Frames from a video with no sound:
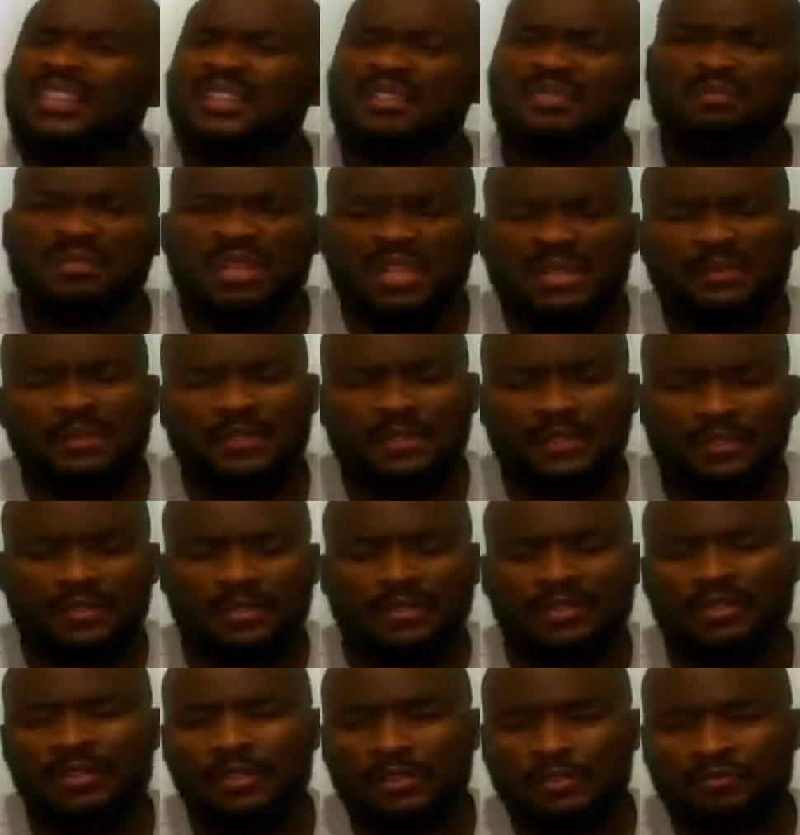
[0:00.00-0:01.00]

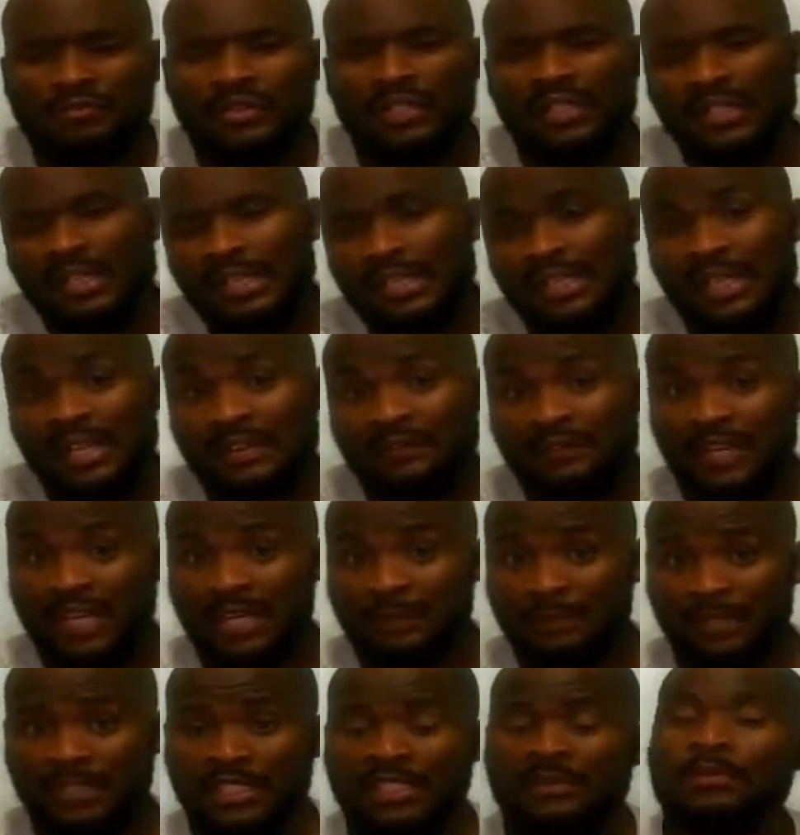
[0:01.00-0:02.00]
maybe not really a live
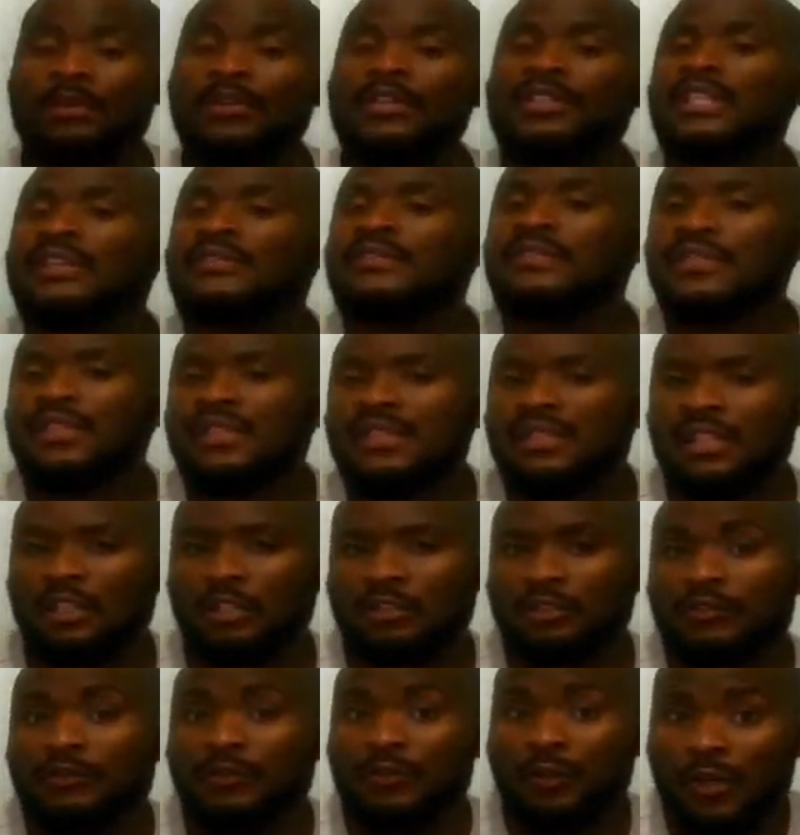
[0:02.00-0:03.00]
update because I've seen a
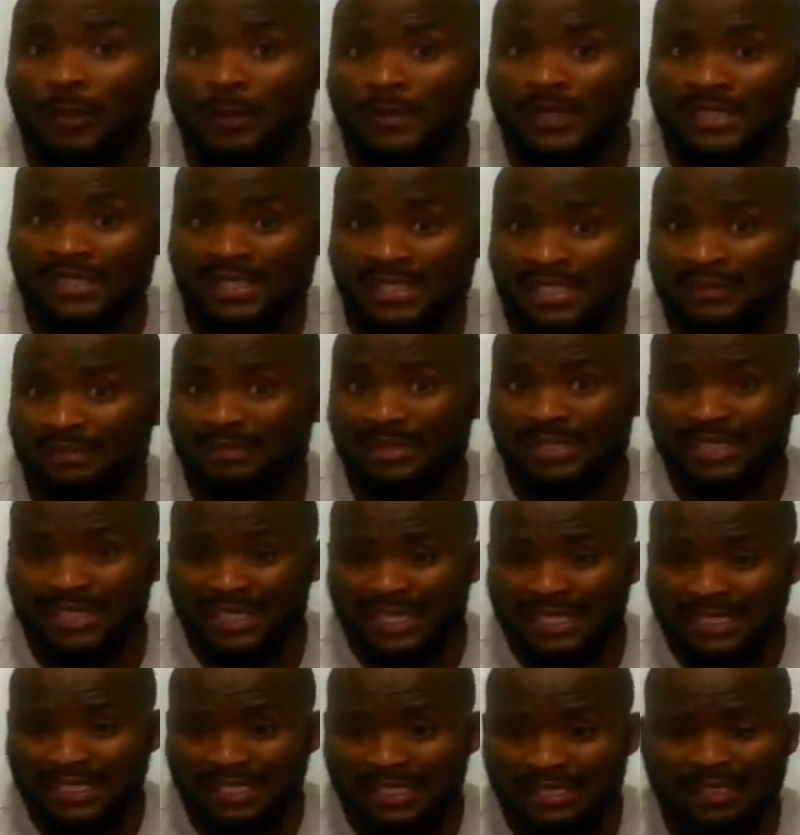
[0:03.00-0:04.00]
lot of comments that I've been
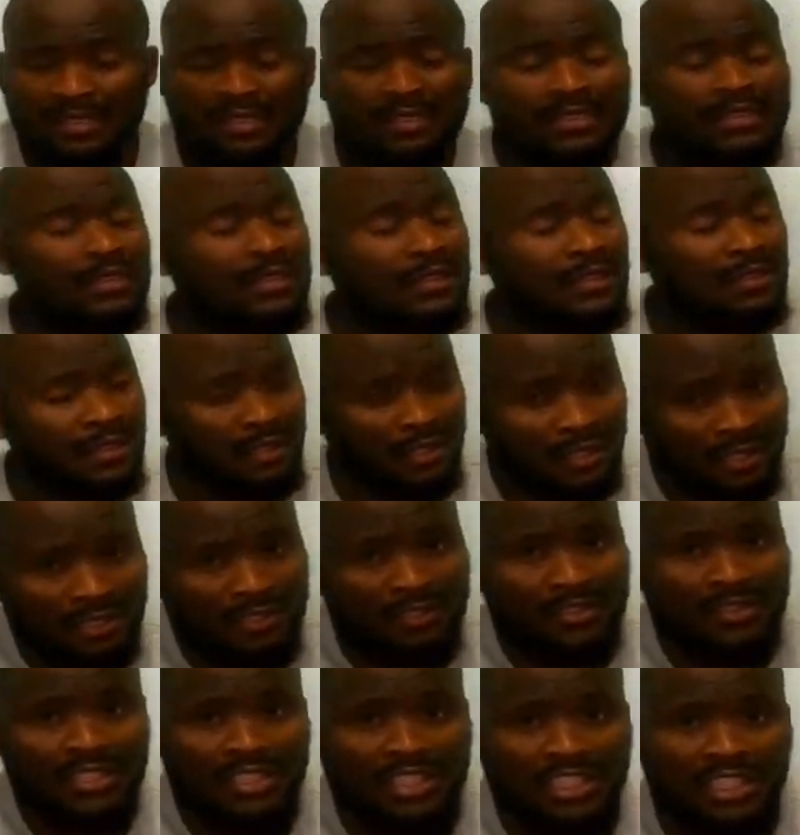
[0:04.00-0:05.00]
getting
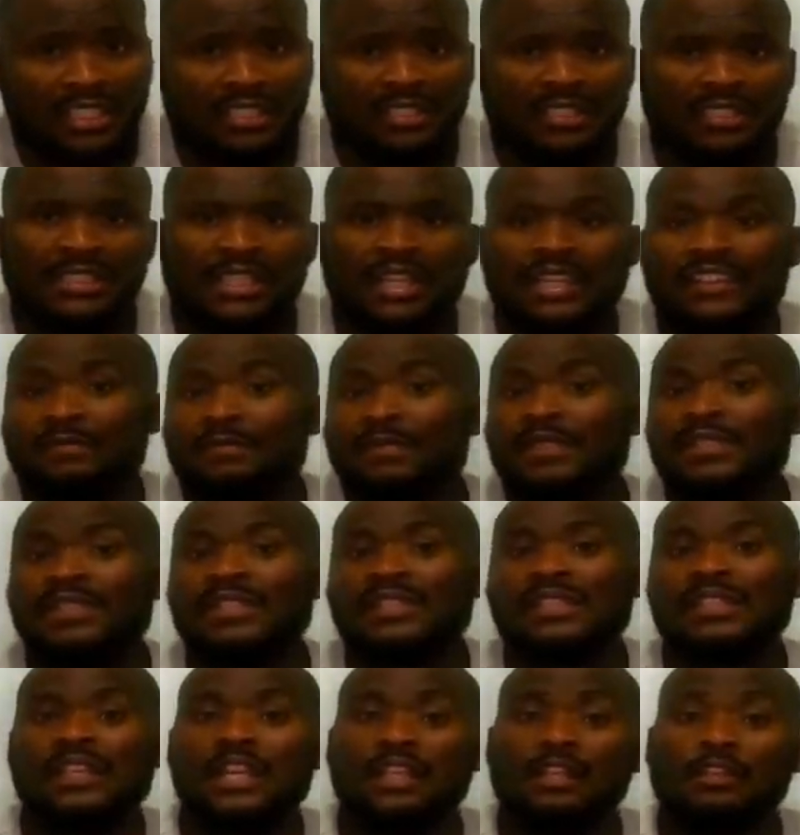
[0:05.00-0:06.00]
on the channel. I've been
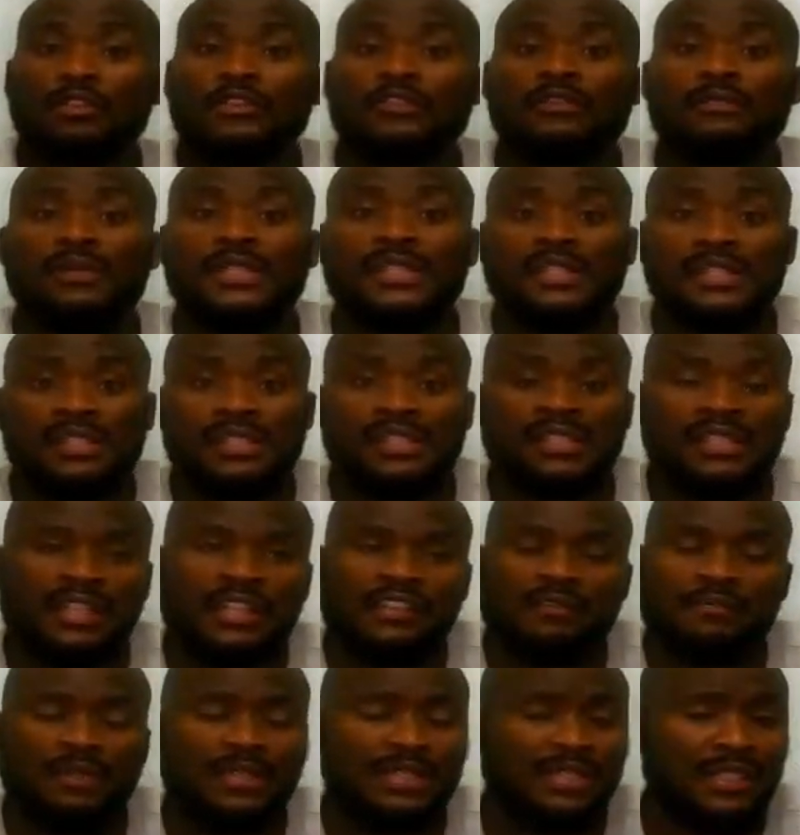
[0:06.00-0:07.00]
seeing a lot of messages that
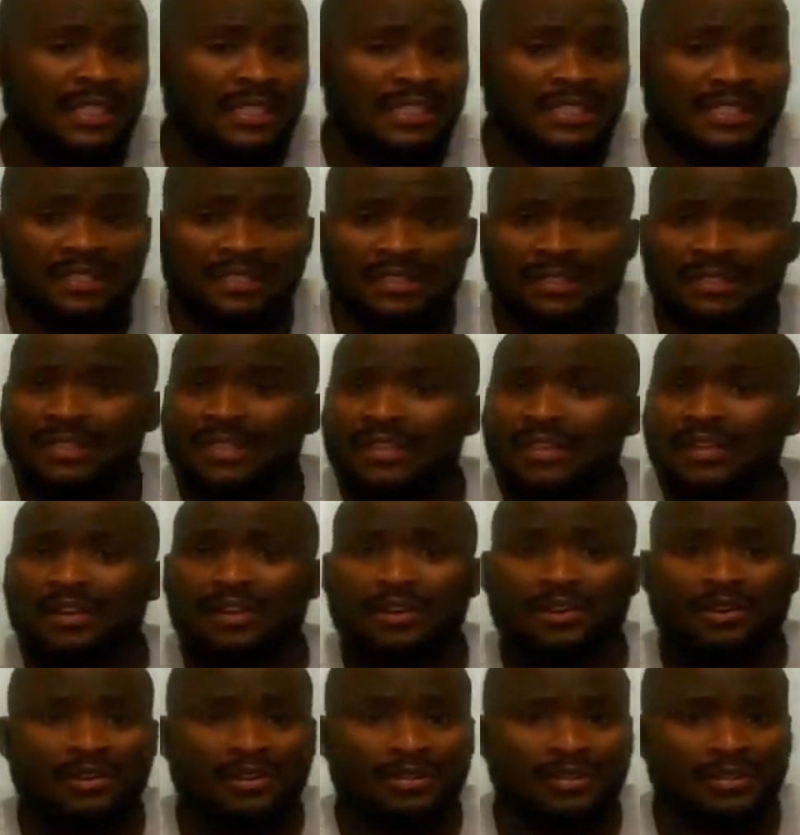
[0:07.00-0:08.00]
I've been getting
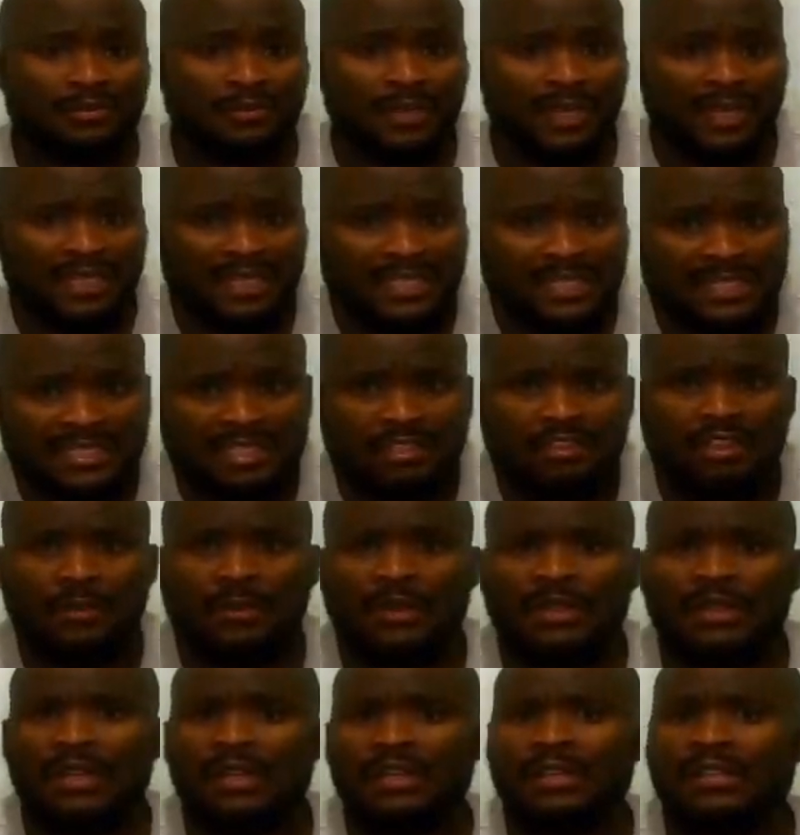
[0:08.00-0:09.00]
on my Instagram
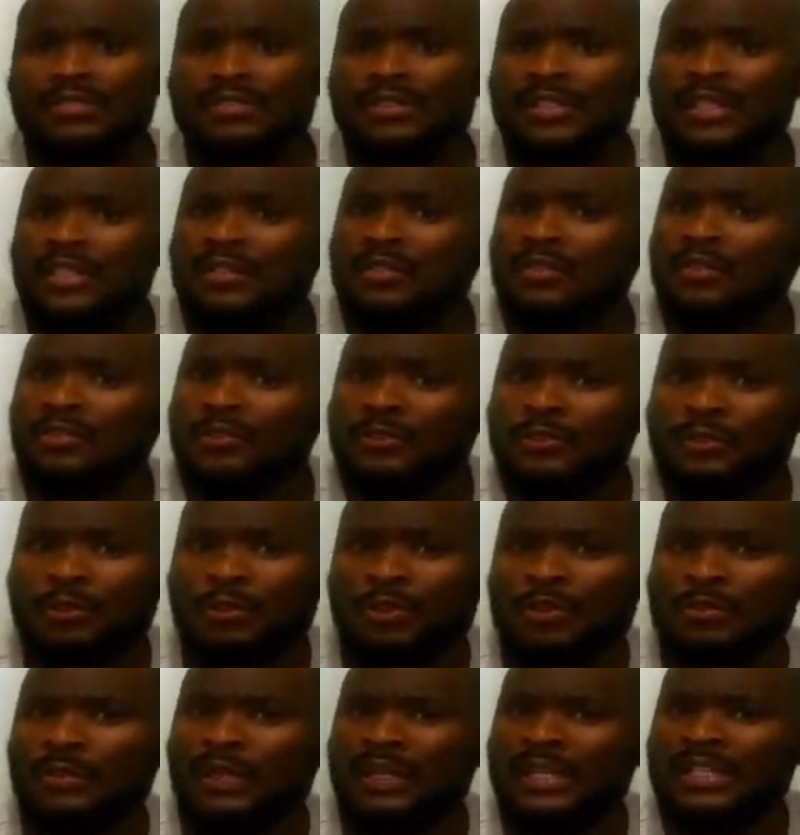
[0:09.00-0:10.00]
account and also
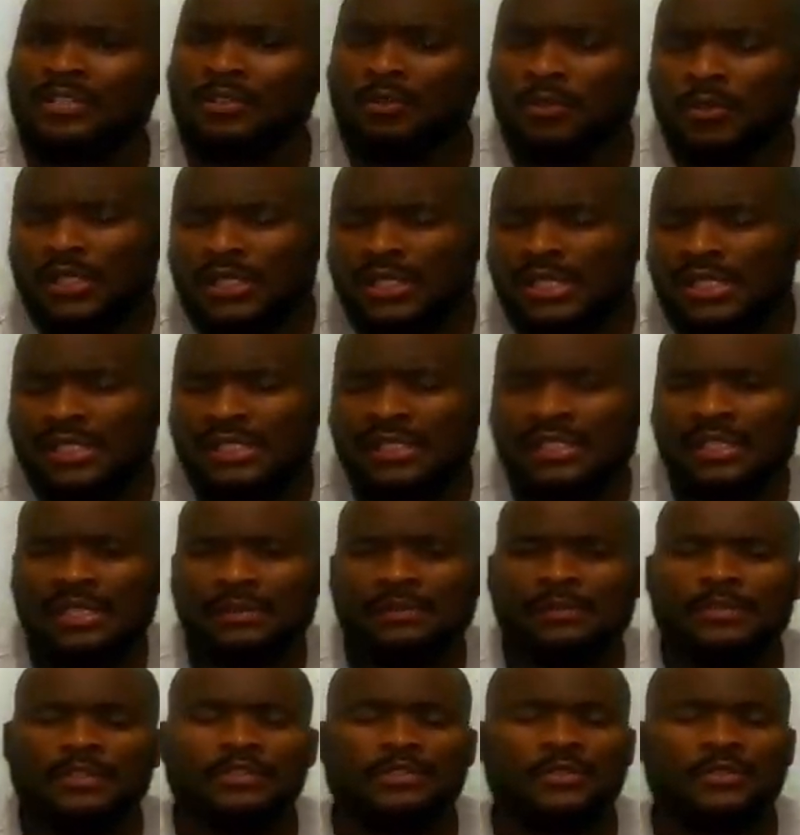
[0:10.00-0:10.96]
on my Twitter DMs.